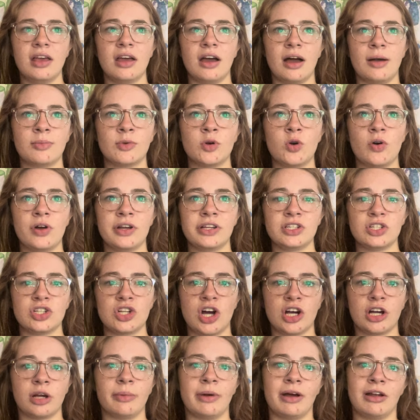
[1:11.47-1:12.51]
I'm going to
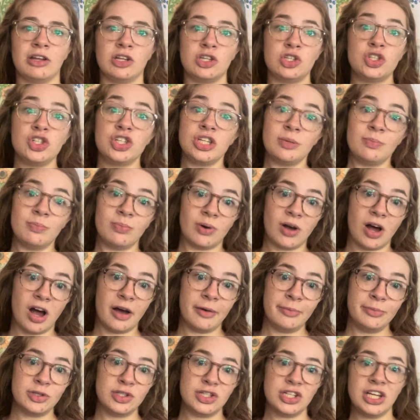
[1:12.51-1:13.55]
talk about a cheap
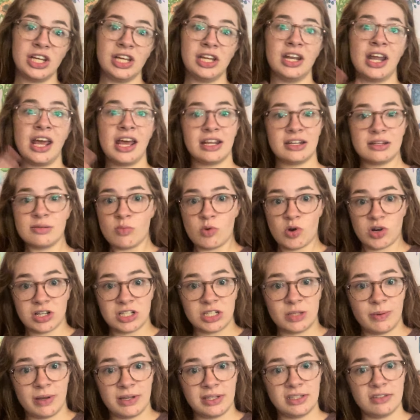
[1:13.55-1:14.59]
option and a more
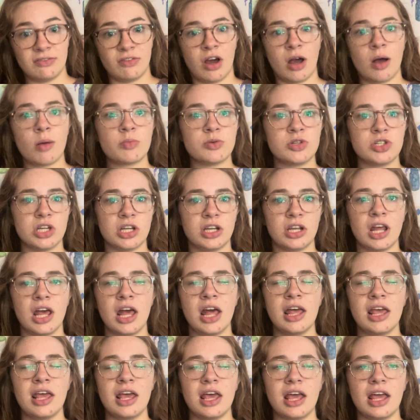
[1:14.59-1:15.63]
expensive option.
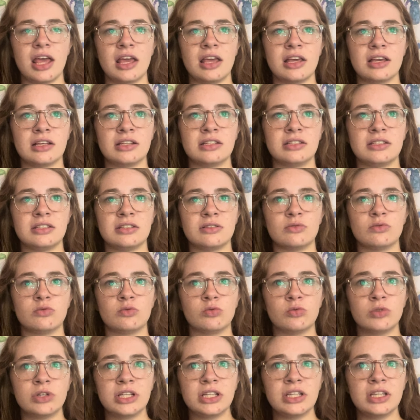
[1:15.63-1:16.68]
And
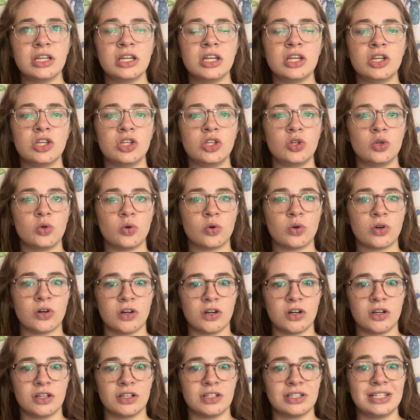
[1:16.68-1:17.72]
really
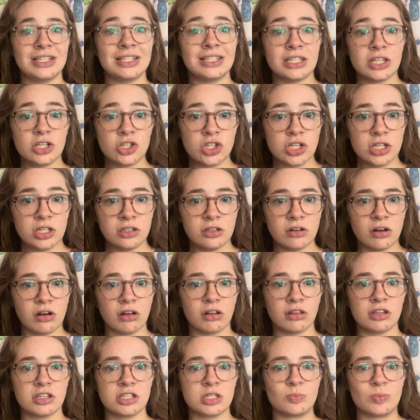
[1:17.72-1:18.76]
your decision
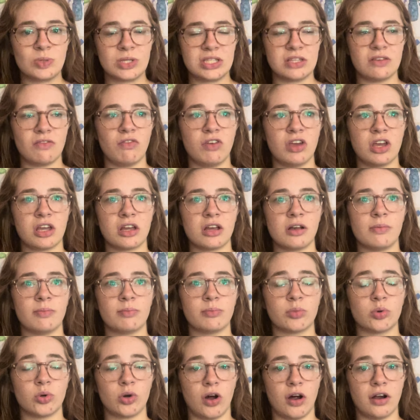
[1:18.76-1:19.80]
on the specific
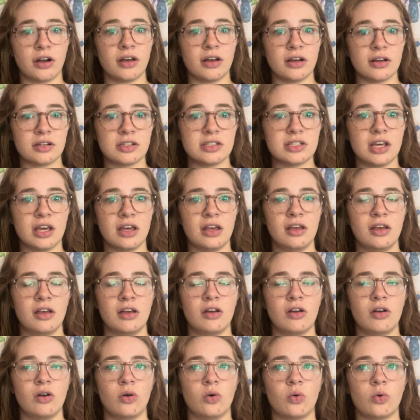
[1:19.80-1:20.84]
product
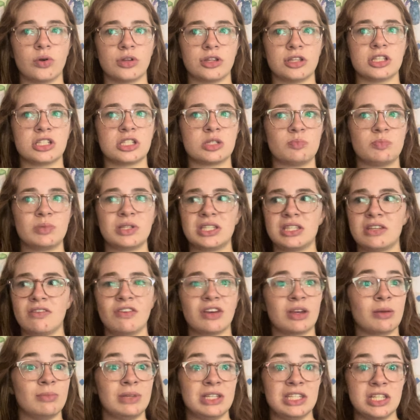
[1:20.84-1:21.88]
or the
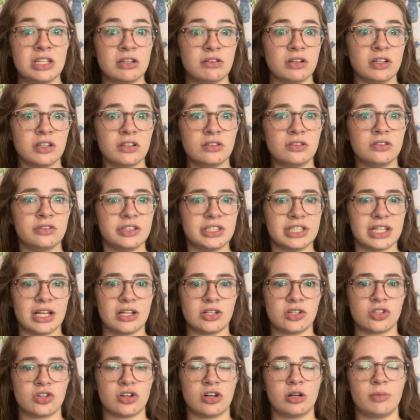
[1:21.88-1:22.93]
specific material to
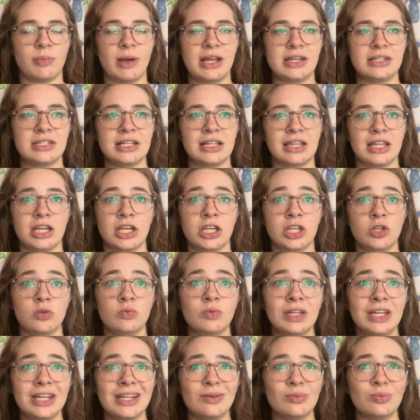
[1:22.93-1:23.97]
get started painting that you
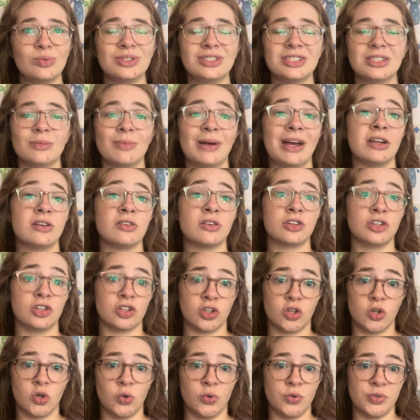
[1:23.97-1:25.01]
need will depend on
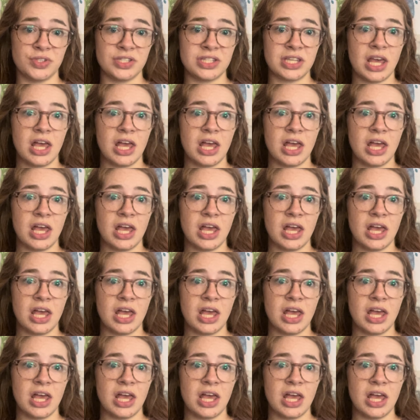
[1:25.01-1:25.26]
your goals.